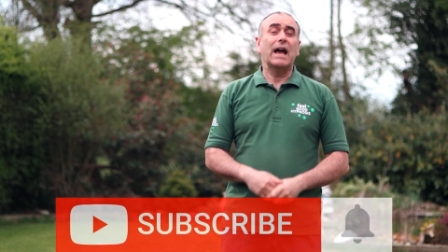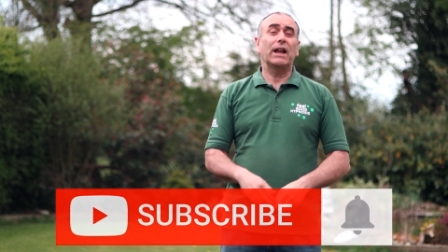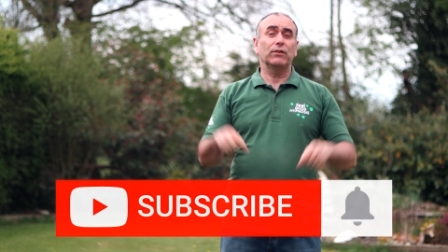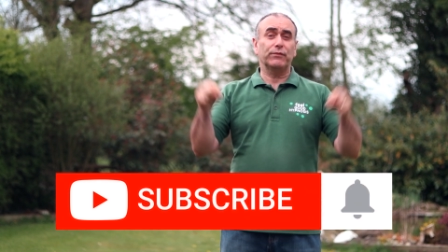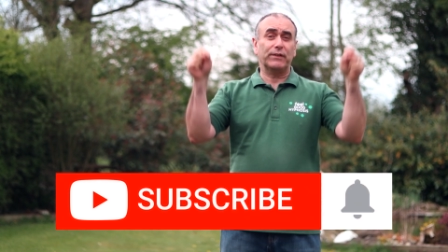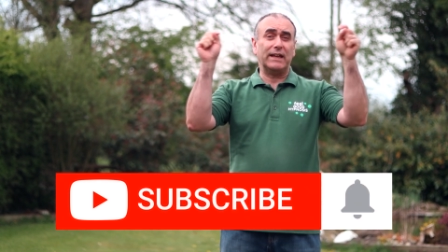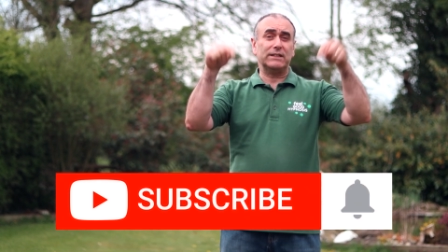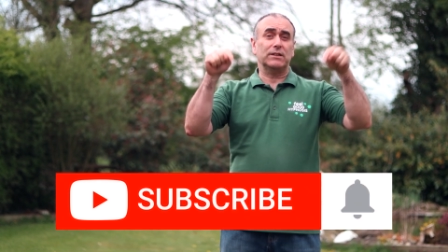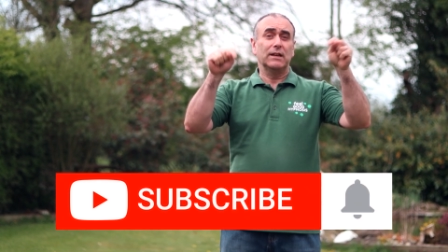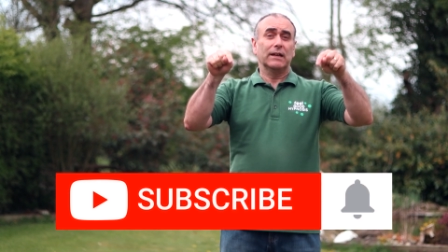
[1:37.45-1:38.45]
and don't
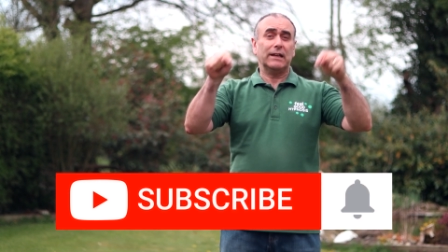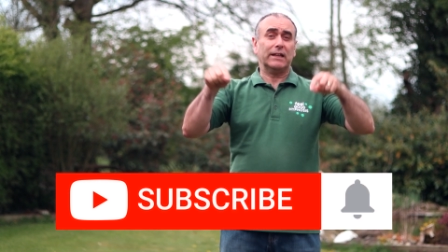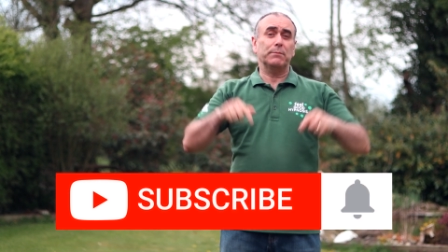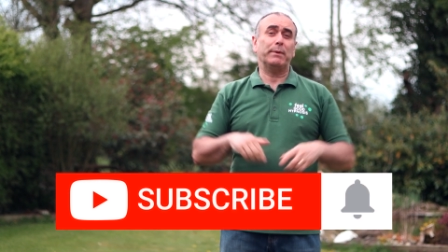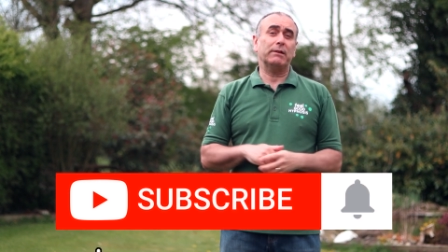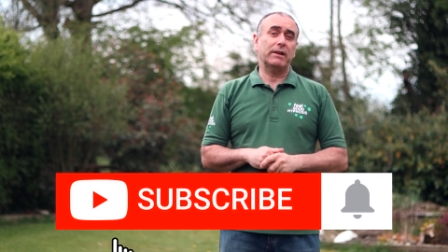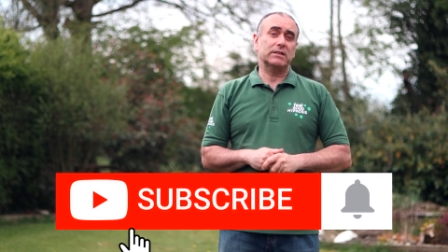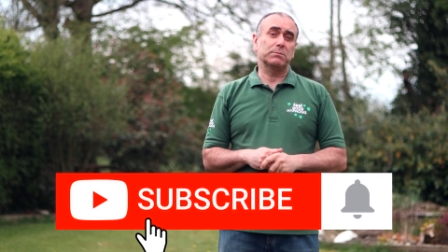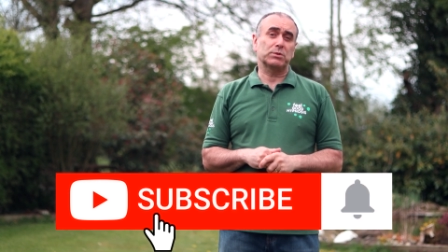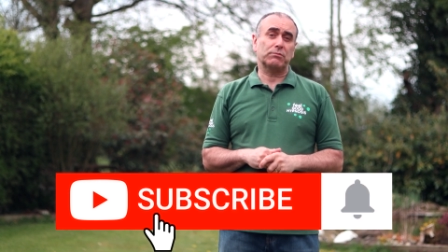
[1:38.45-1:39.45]
forget to click the big red
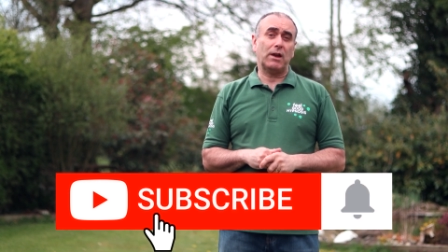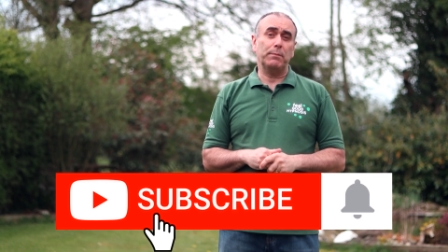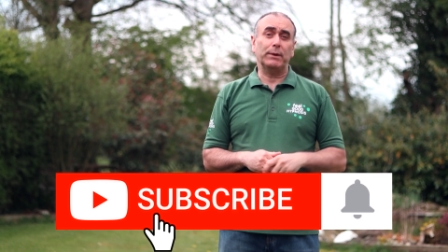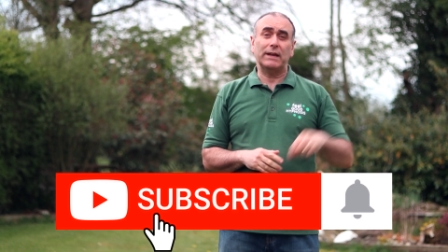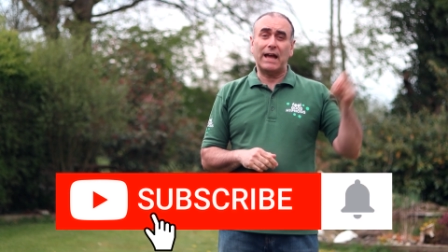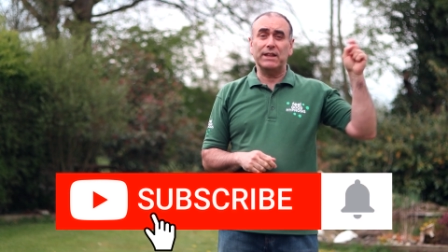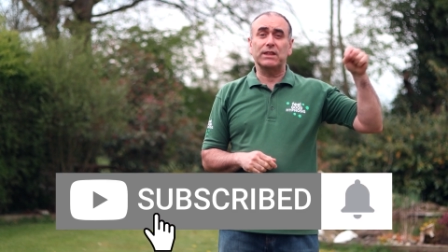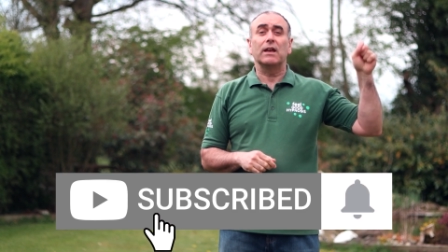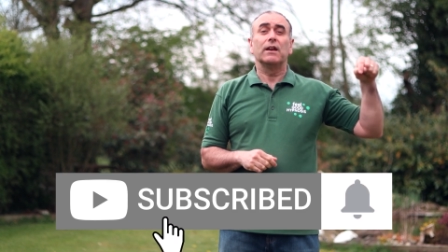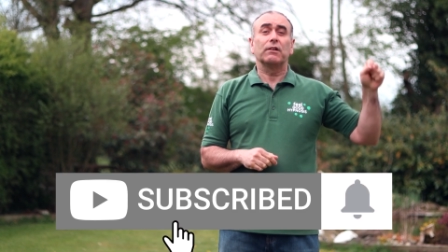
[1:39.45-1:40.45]
subscribe button and
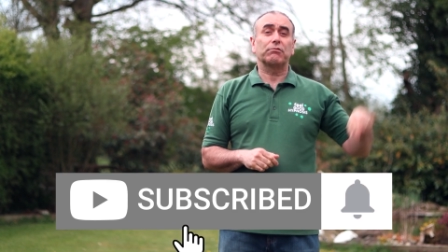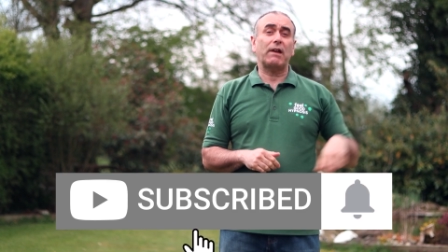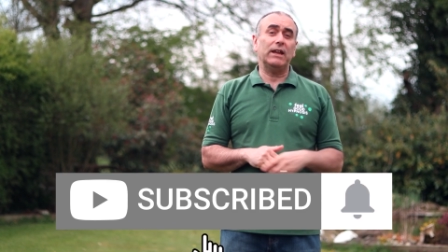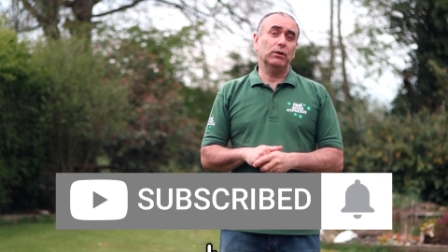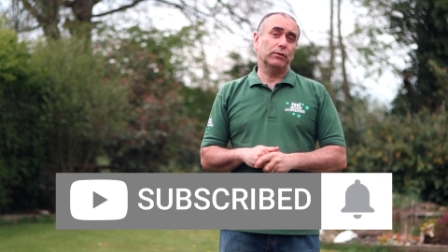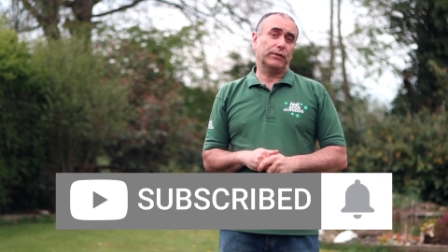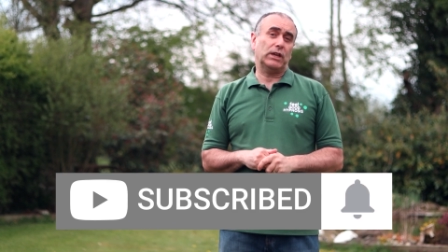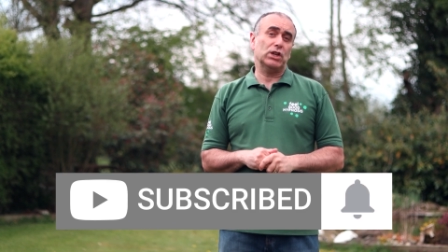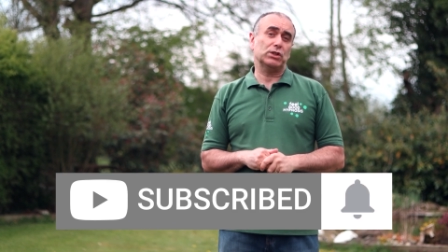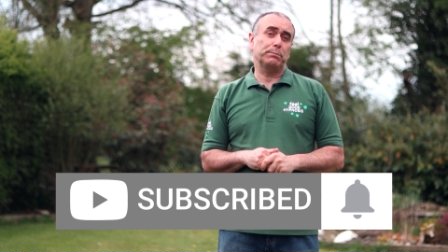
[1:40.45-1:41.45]
the grey
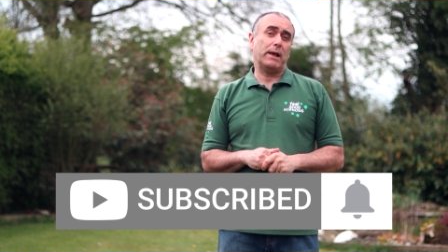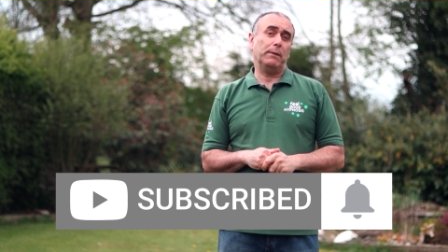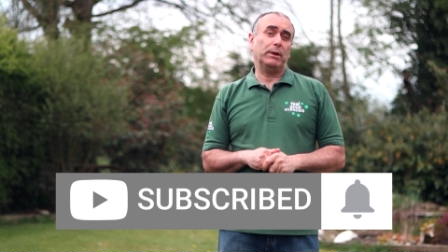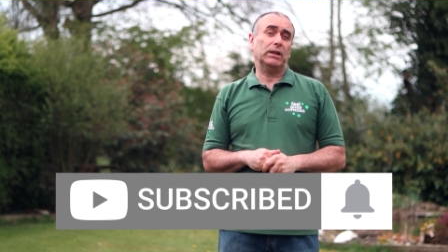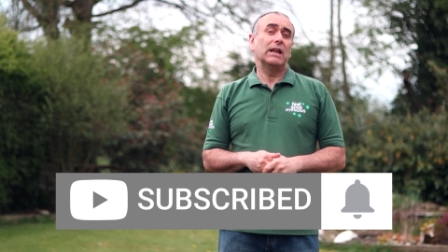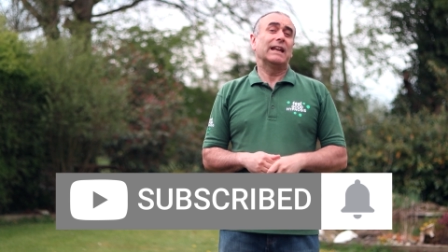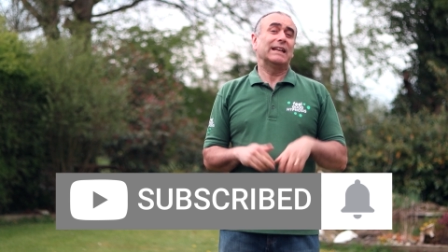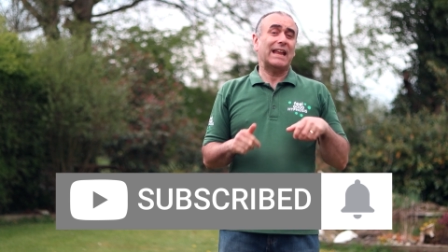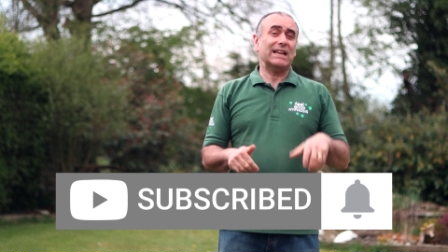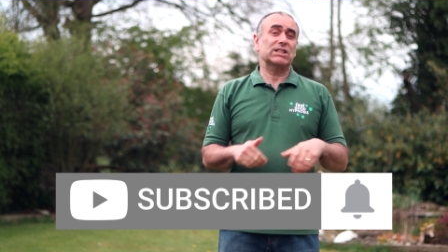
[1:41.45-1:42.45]
notification bell button
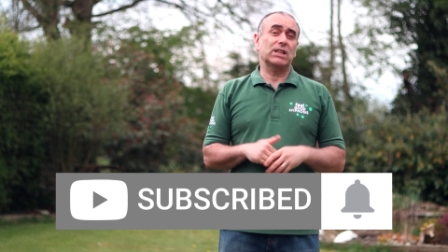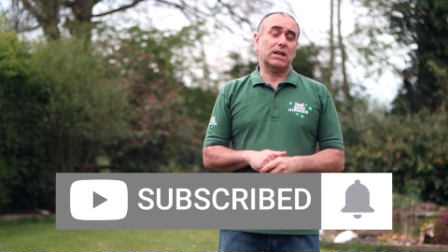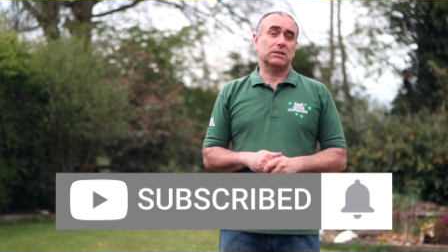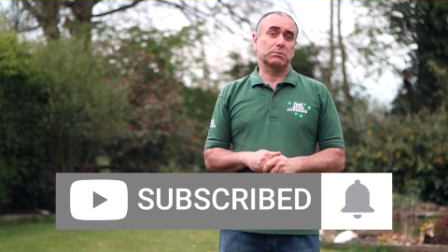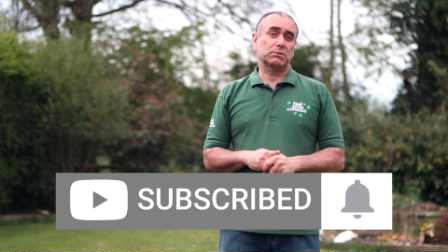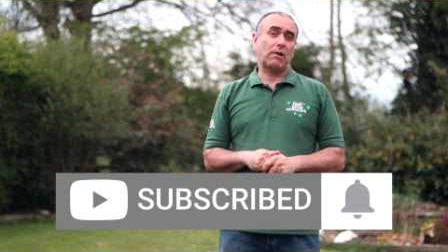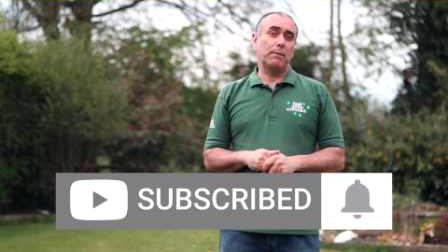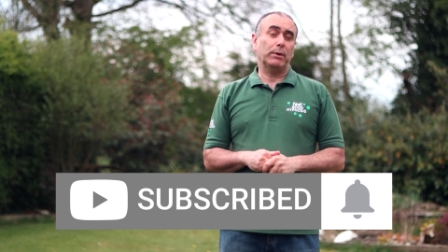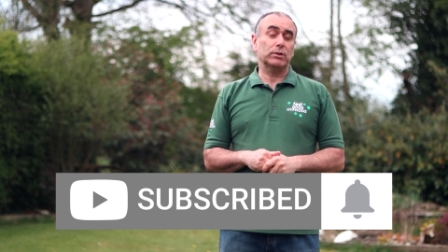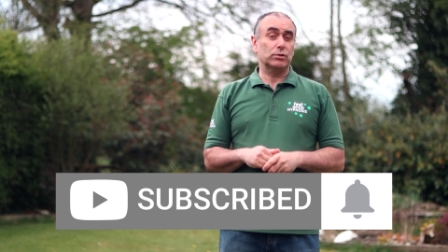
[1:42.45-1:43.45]
next to that
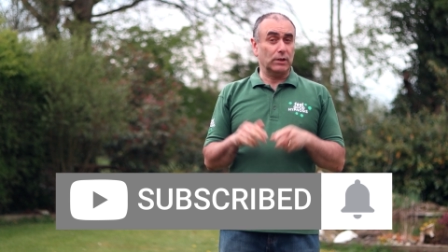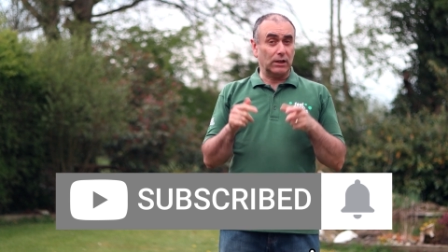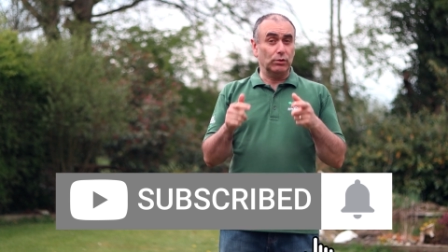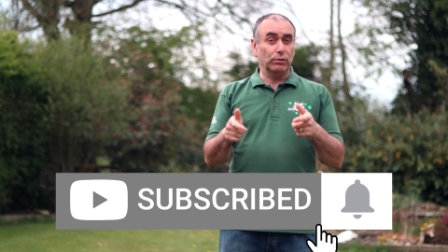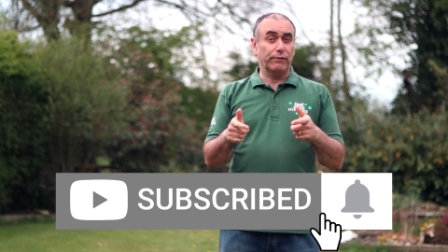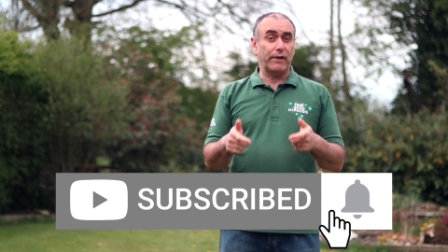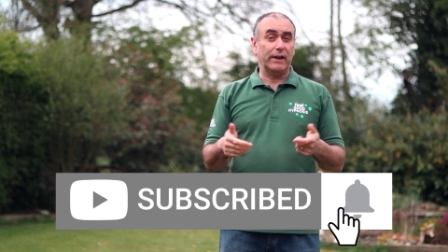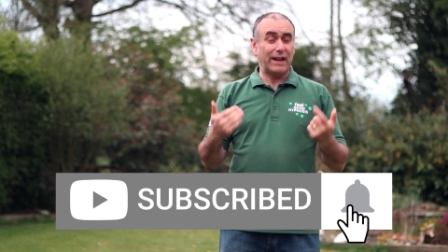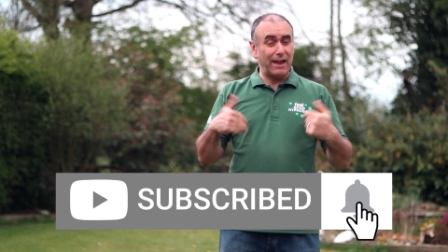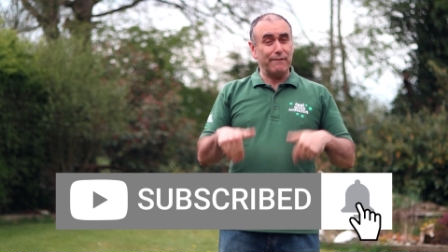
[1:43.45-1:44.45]
subscribe button so you get
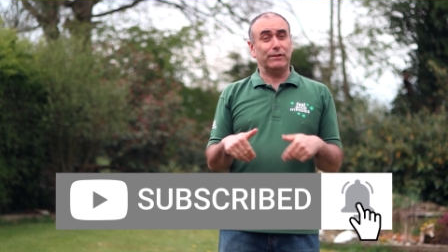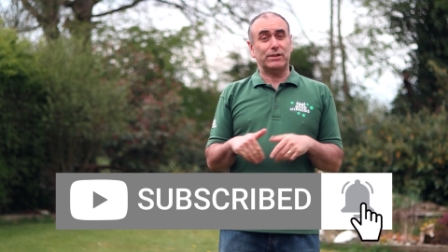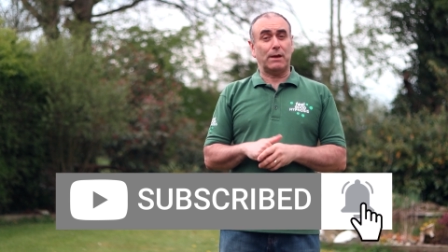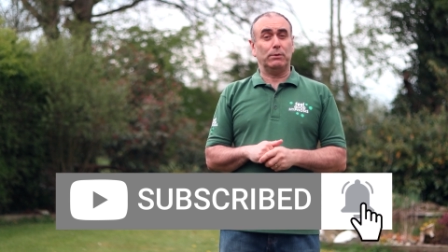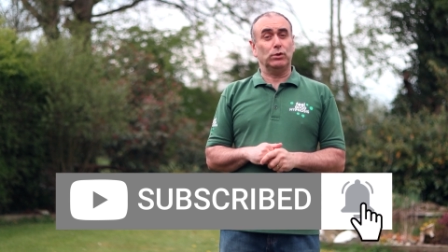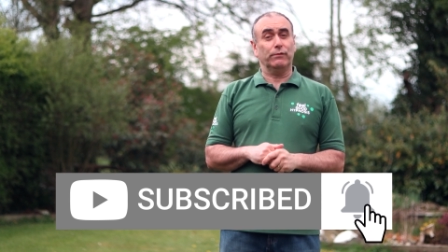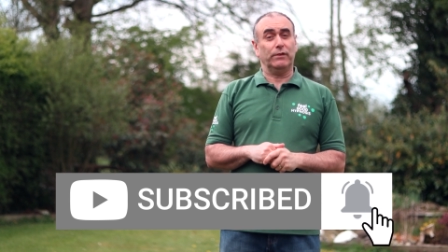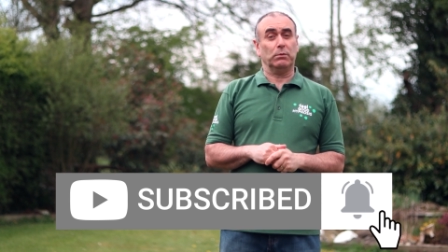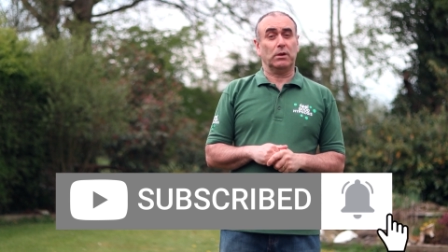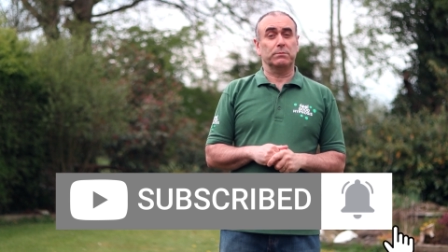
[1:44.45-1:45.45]
notified every time a new
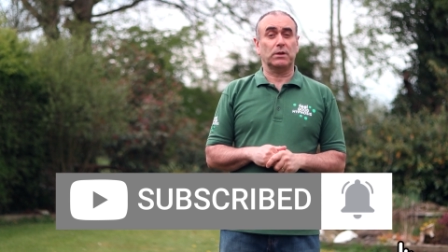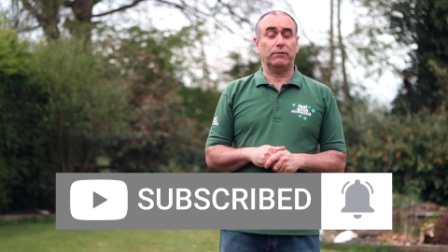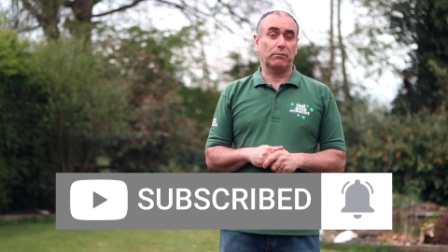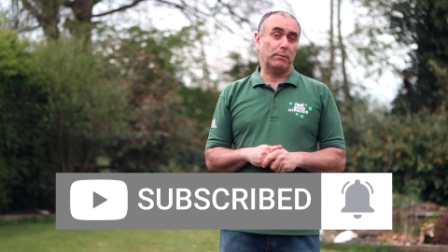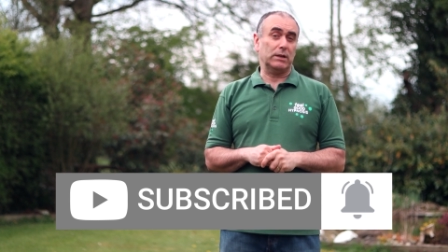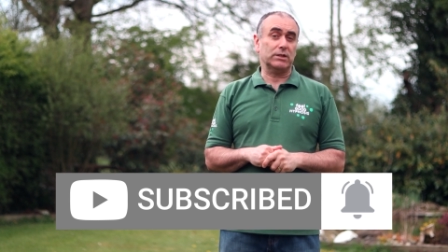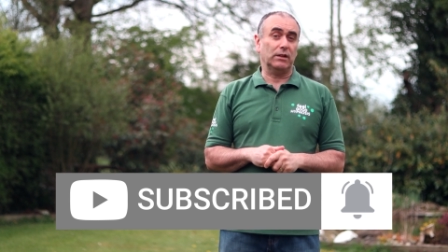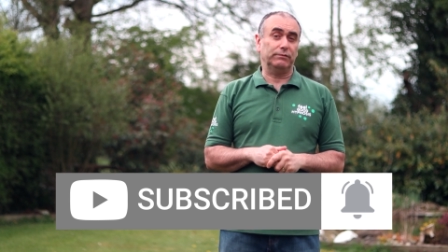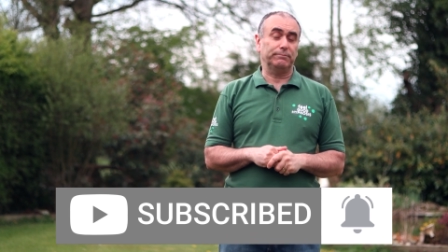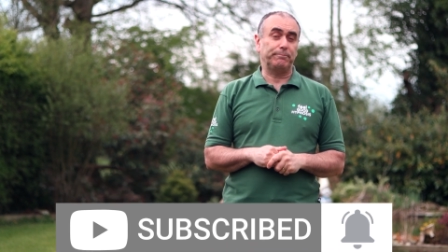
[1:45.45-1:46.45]
video comes out from
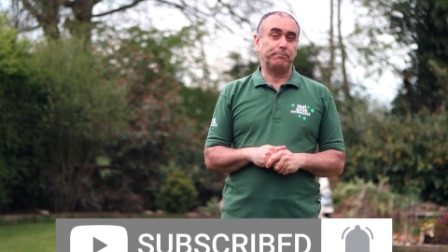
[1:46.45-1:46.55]
myself.